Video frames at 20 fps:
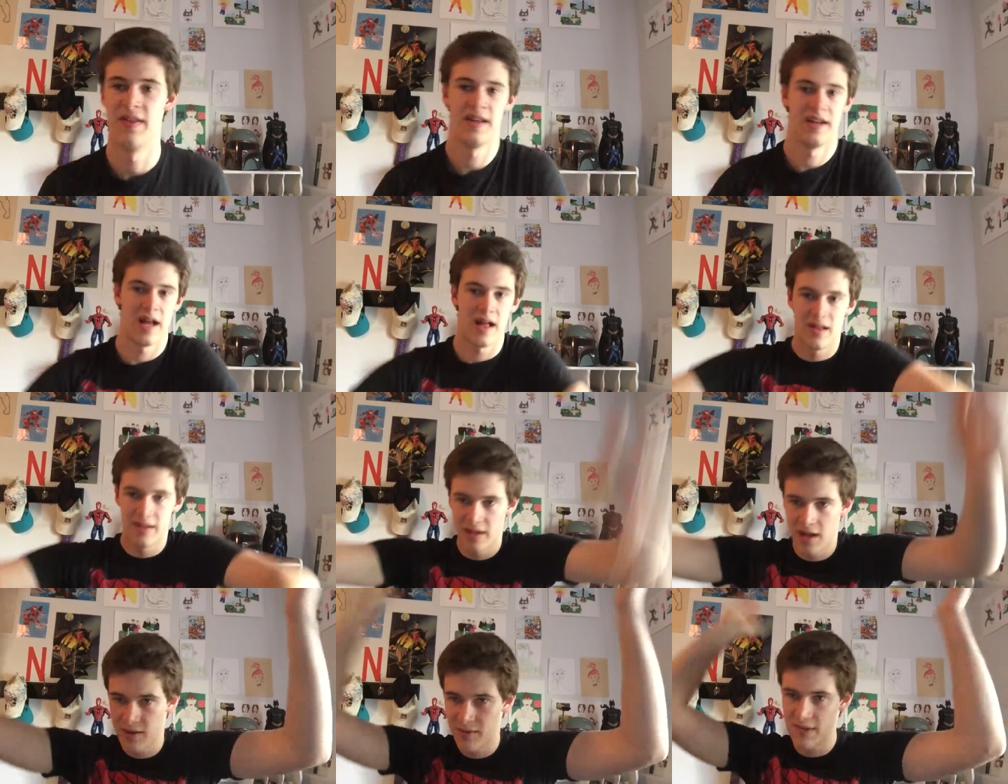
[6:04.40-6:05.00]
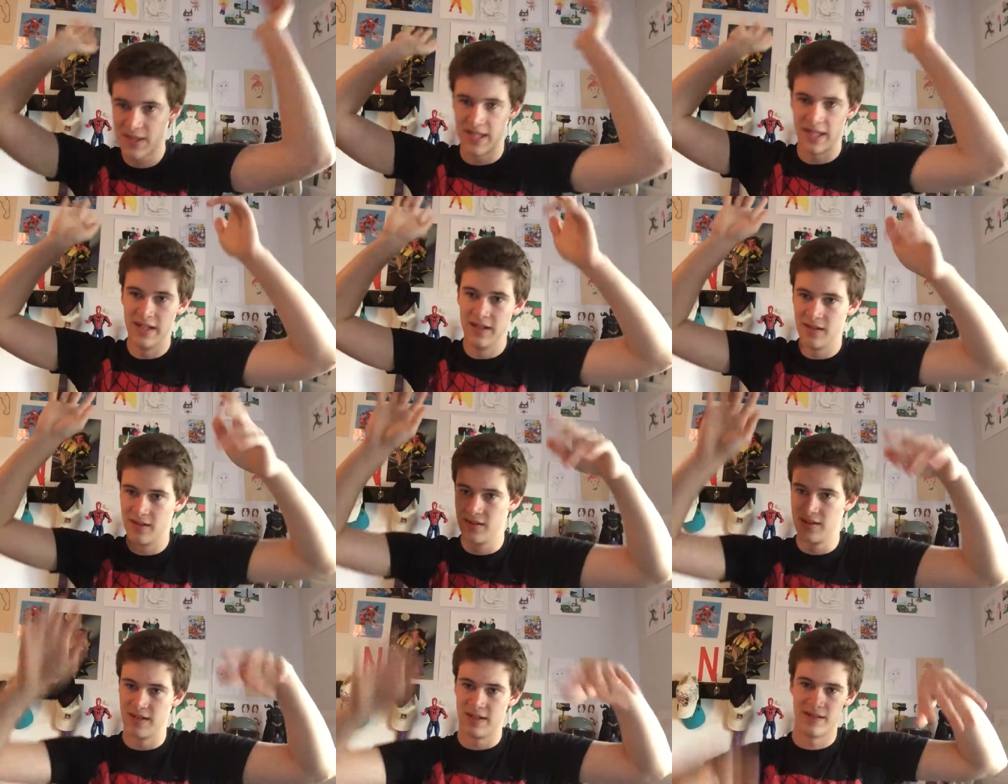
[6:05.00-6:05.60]
And then Al-Anon was
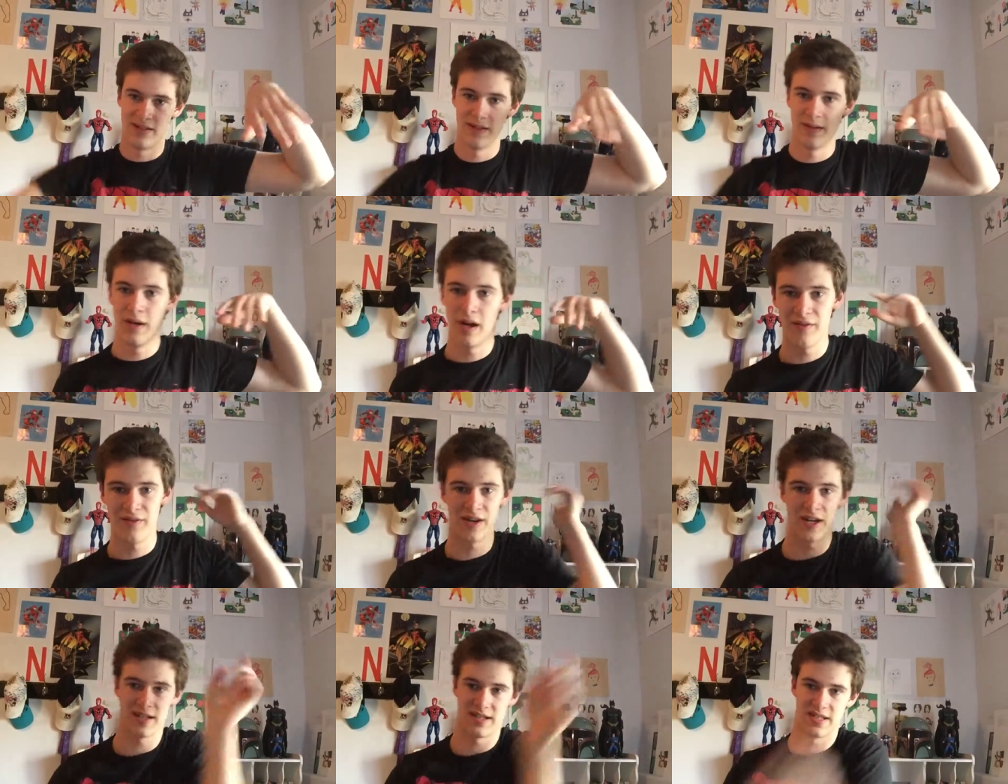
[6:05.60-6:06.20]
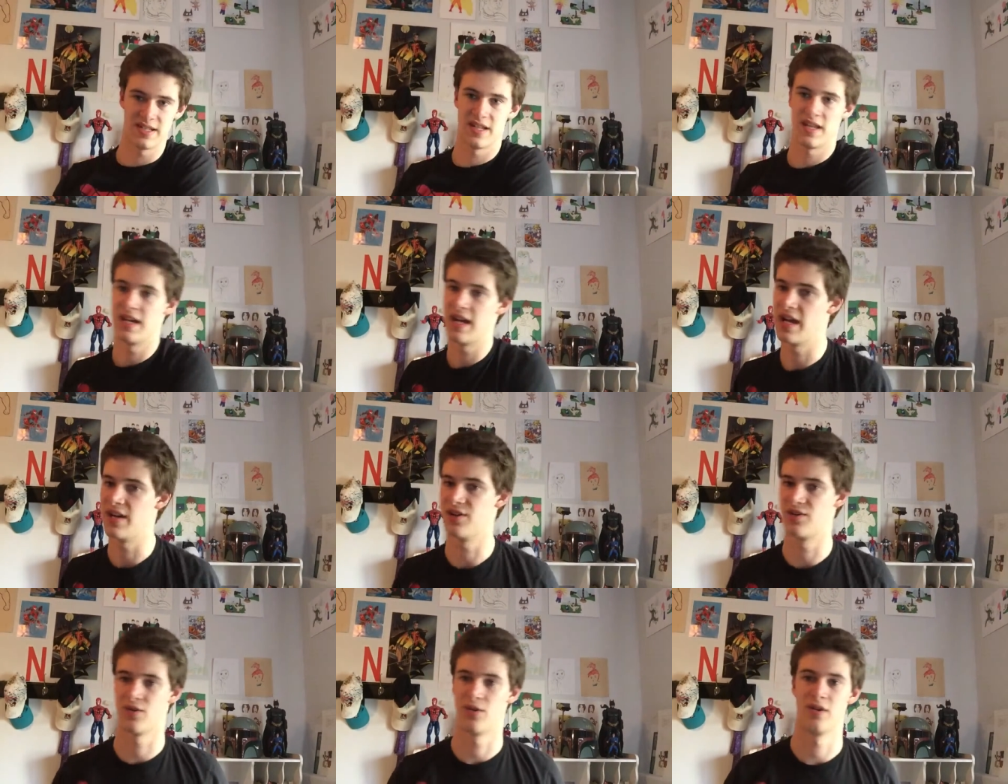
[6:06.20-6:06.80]
healed, and they never get to see the
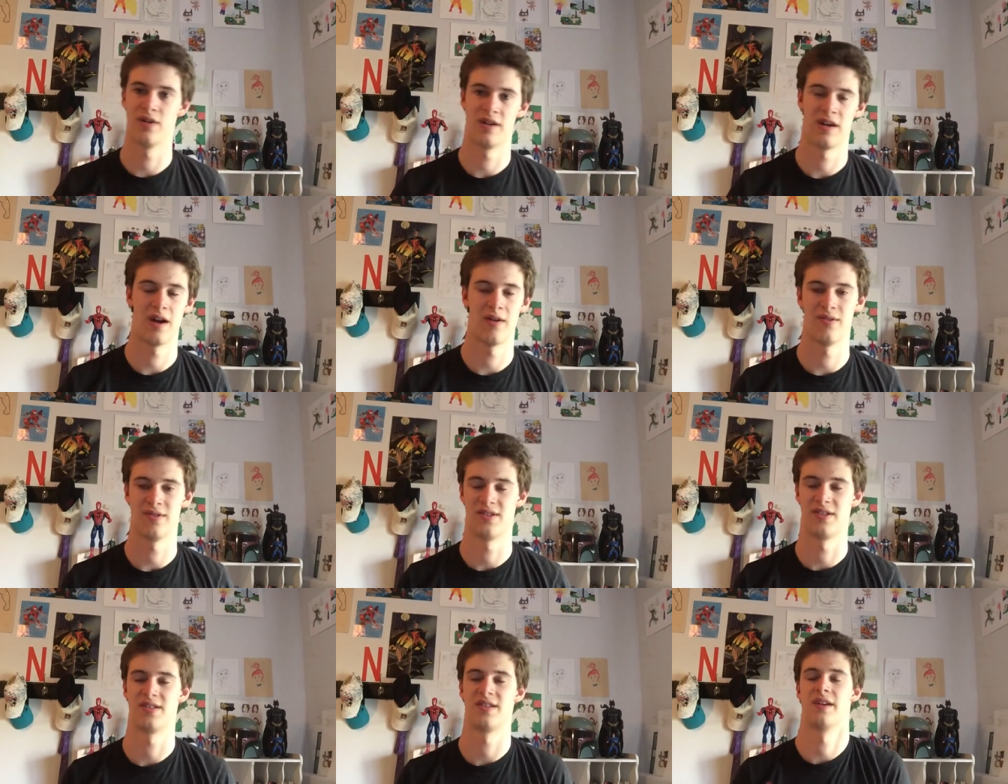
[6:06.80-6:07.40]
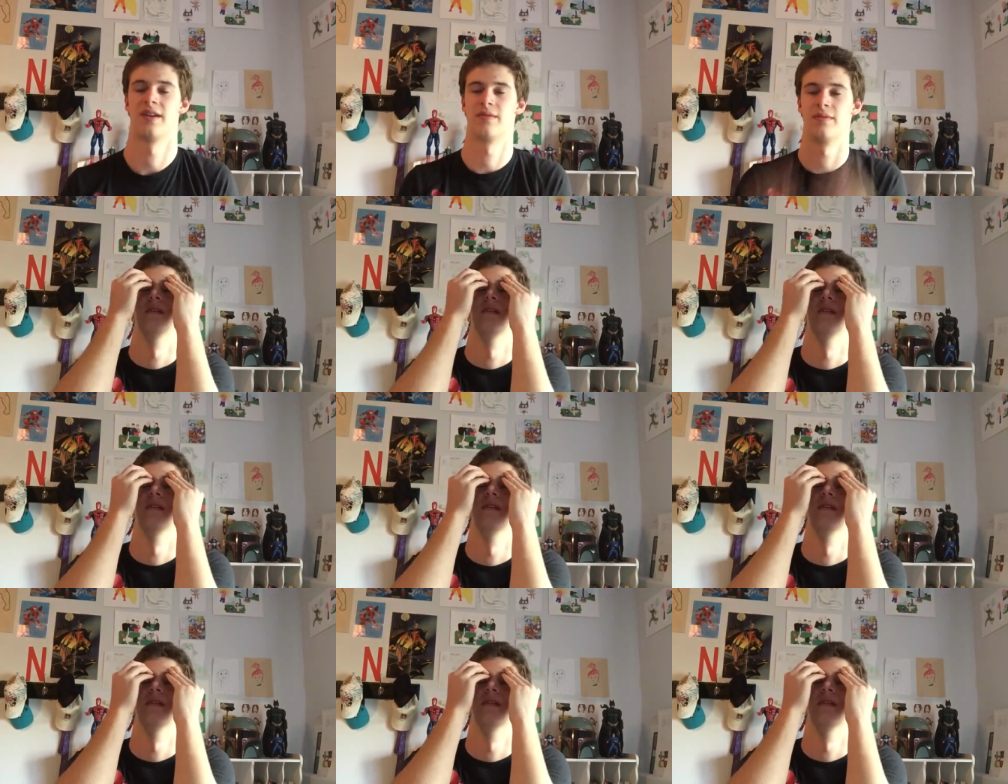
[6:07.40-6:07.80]
Hadeshorn, and I was just like,